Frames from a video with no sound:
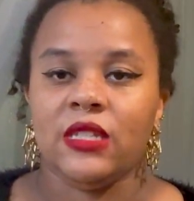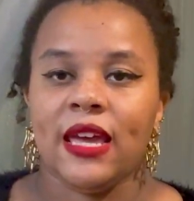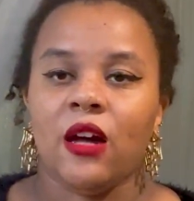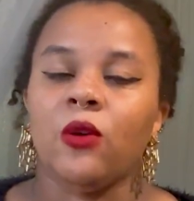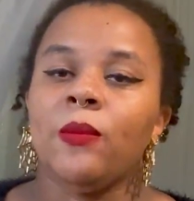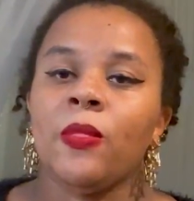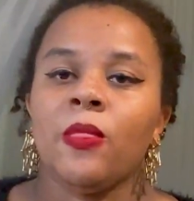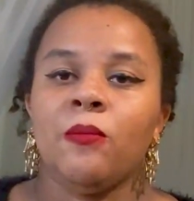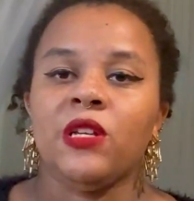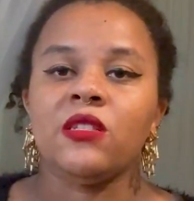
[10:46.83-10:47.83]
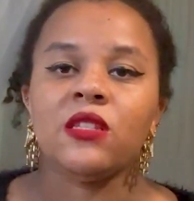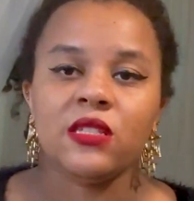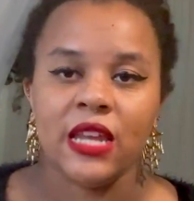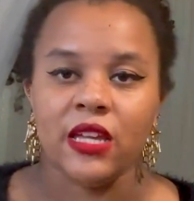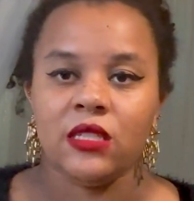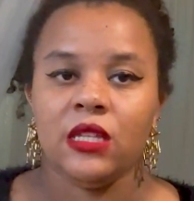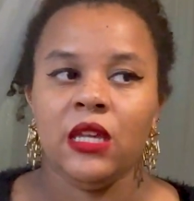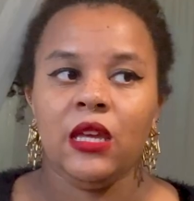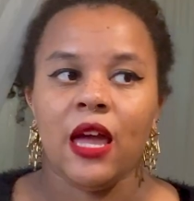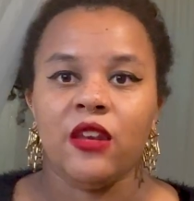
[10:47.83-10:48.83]
Now, because of this
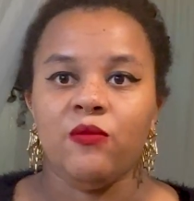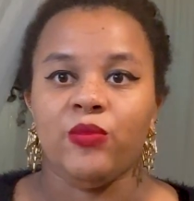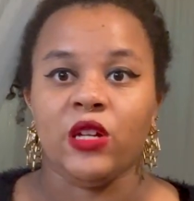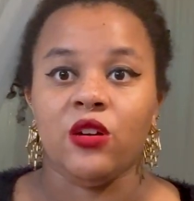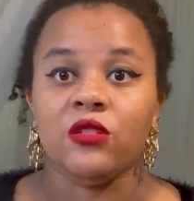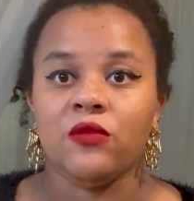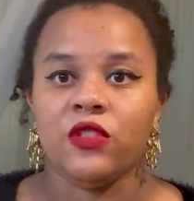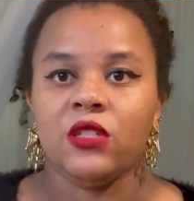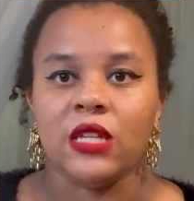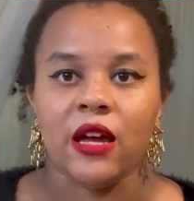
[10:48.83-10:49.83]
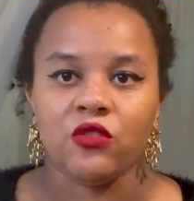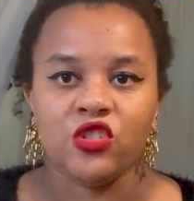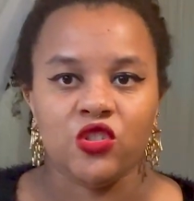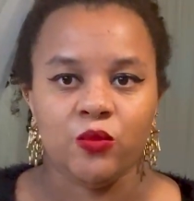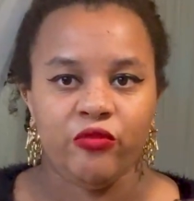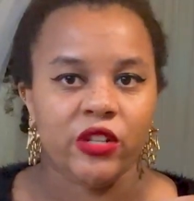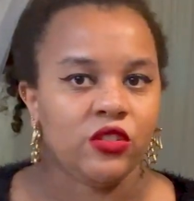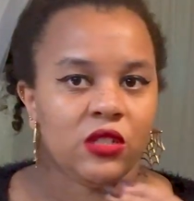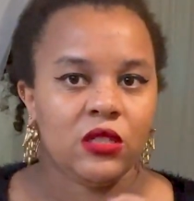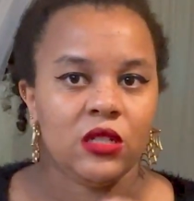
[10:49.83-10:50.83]
legacy and because of the town's
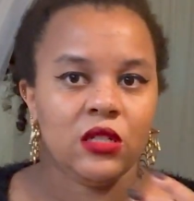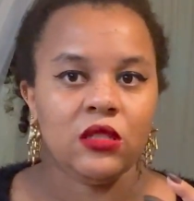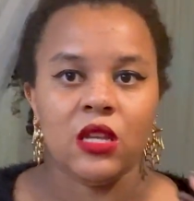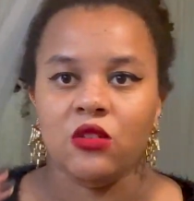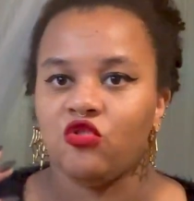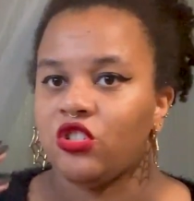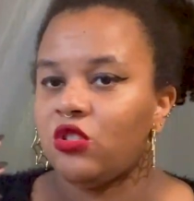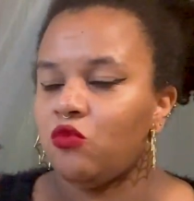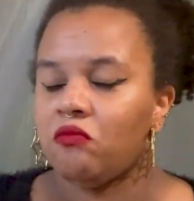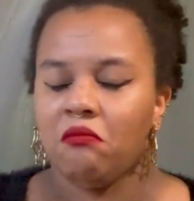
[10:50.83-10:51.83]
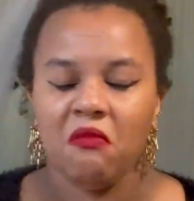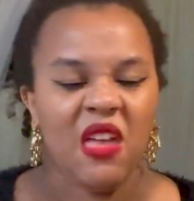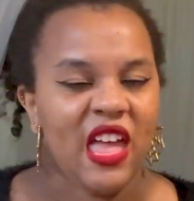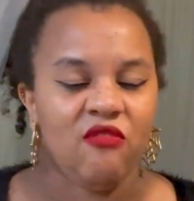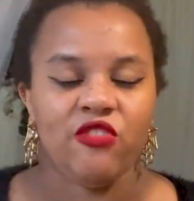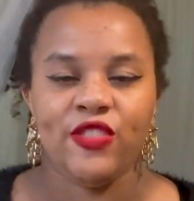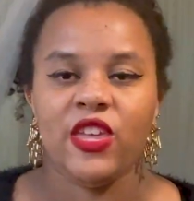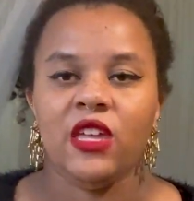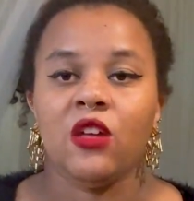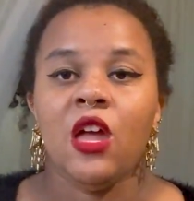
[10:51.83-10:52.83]
prejudiceness and just
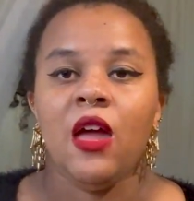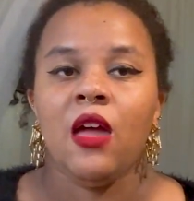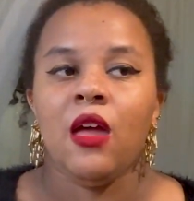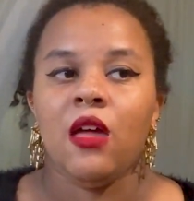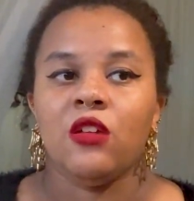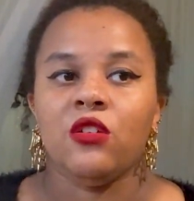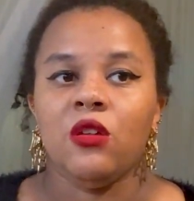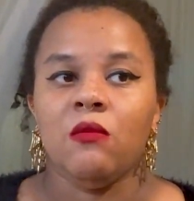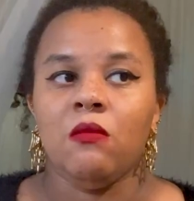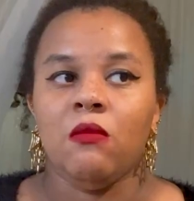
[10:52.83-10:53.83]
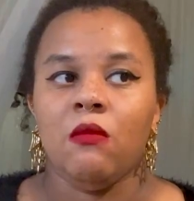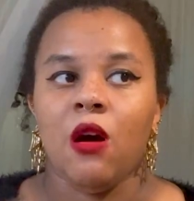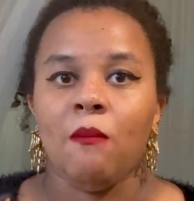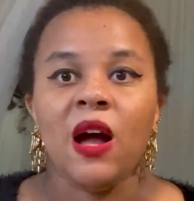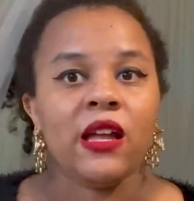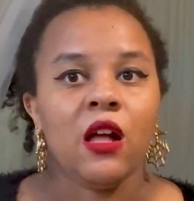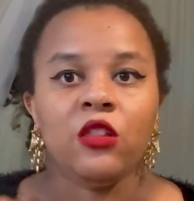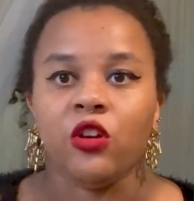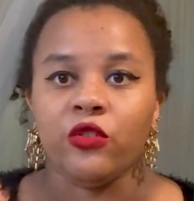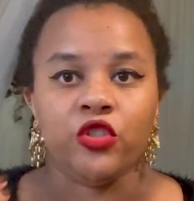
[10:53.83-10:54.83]
everything, my
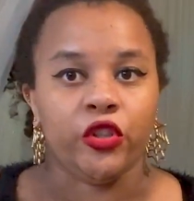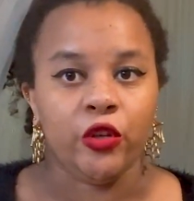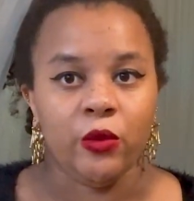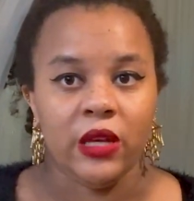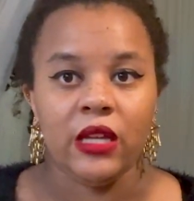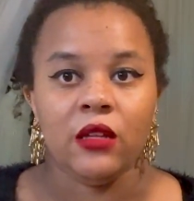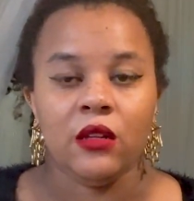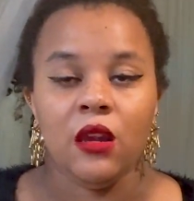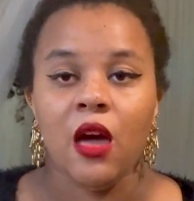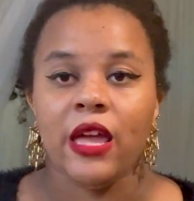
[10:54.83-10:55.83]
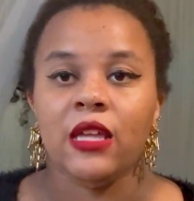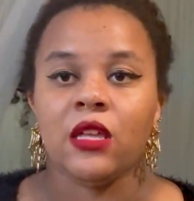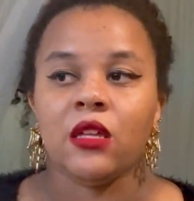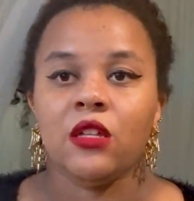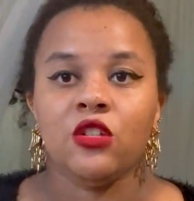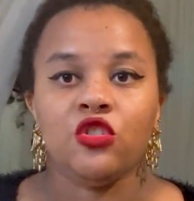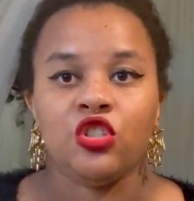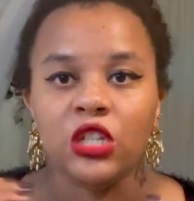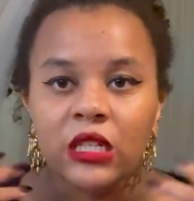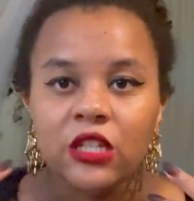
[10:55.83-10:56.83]
girl goes through it. Like
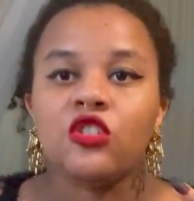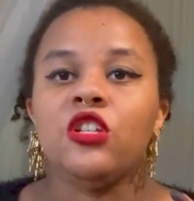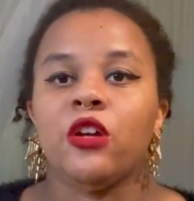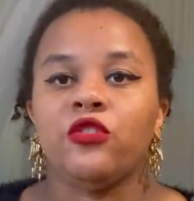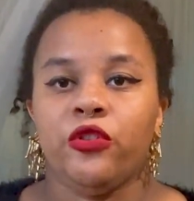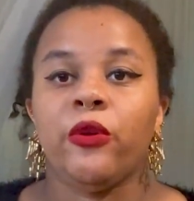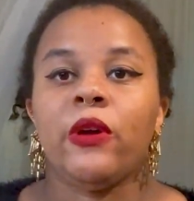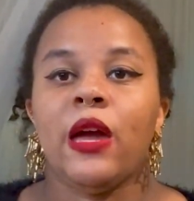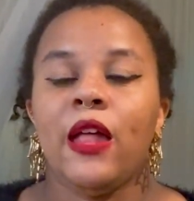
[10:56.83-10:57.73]
she literally goes through it.